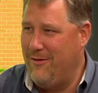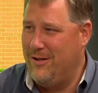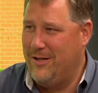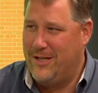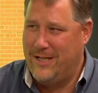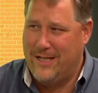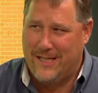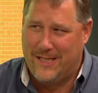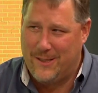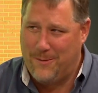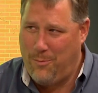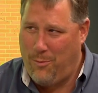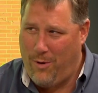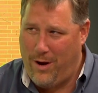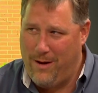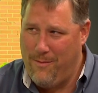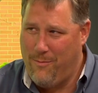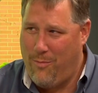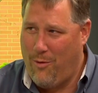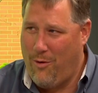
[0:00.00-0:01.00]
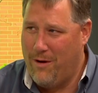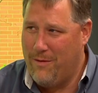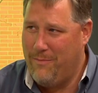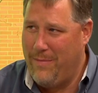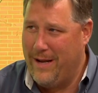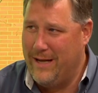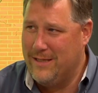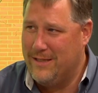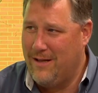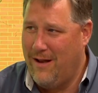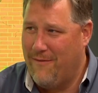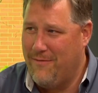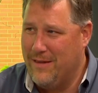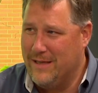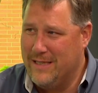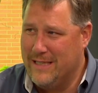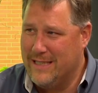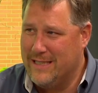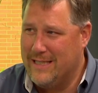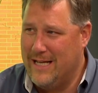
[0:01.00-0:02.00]
to just springboard based off the
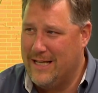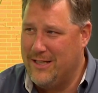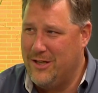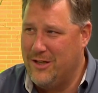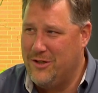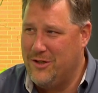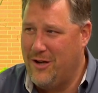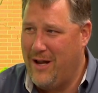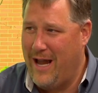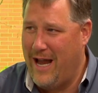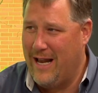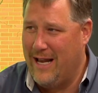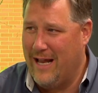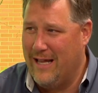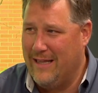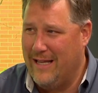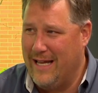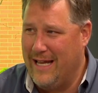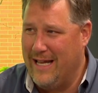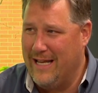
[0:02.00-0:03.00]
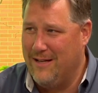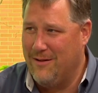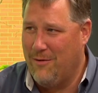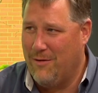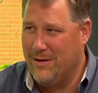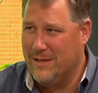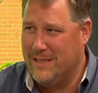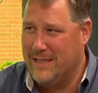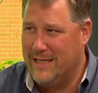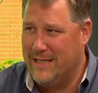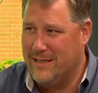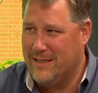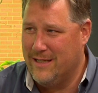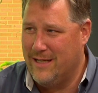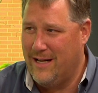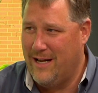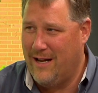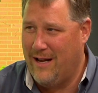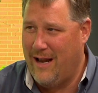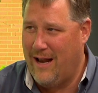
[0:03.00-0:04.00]
success that you had on the indoor
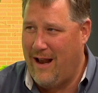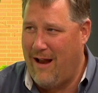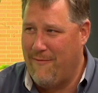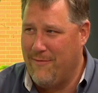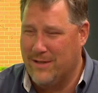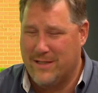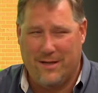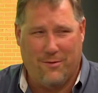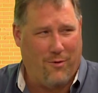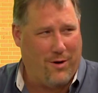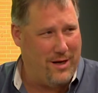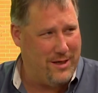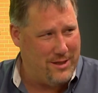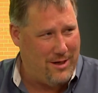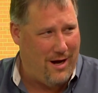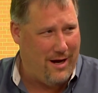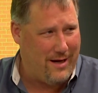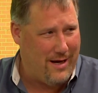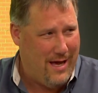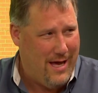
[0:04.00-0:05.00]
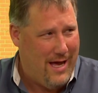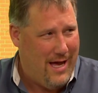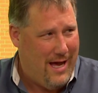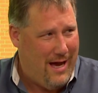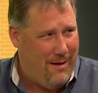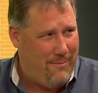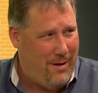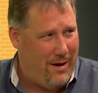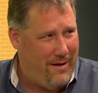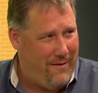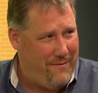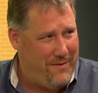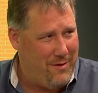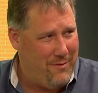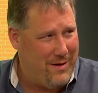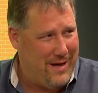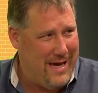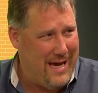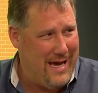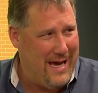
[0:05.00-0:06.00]
season. And obviously we're going to talk about a
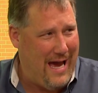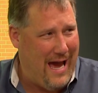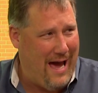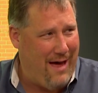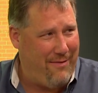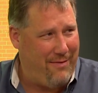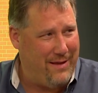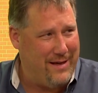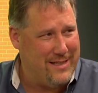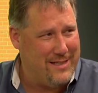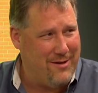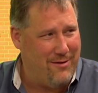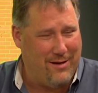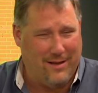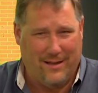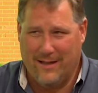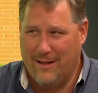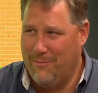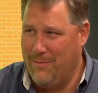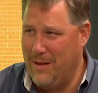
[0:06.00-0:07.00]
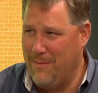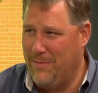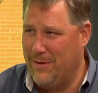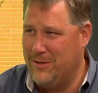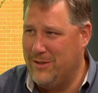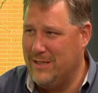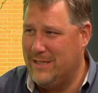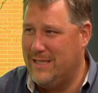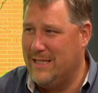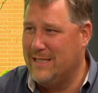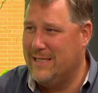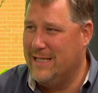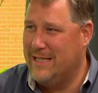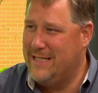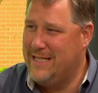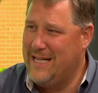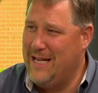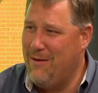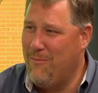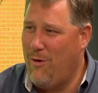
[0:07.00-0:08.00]
few key athletes here in a little bit, but just as the
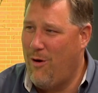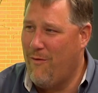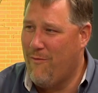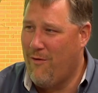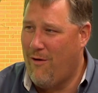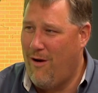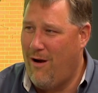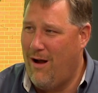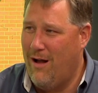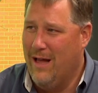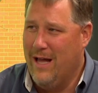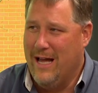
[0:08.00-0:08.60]
team overall,